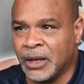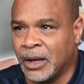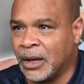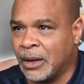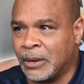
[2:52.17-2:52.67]

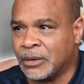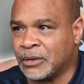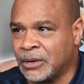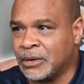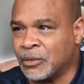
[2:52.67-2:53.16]

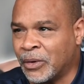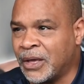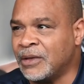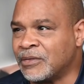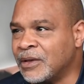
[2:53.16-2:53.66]
The
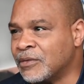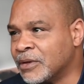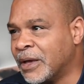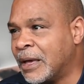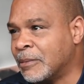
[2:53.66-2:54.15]
way he sees
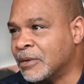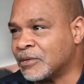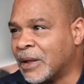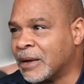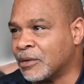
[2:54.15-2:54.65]
the game
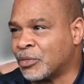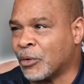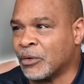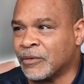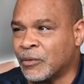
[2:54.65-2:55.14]
is like a
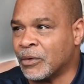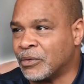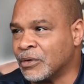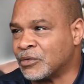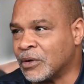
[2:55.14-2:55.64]
third or
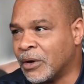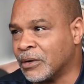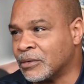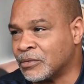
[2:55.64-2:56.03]
fourth year starter.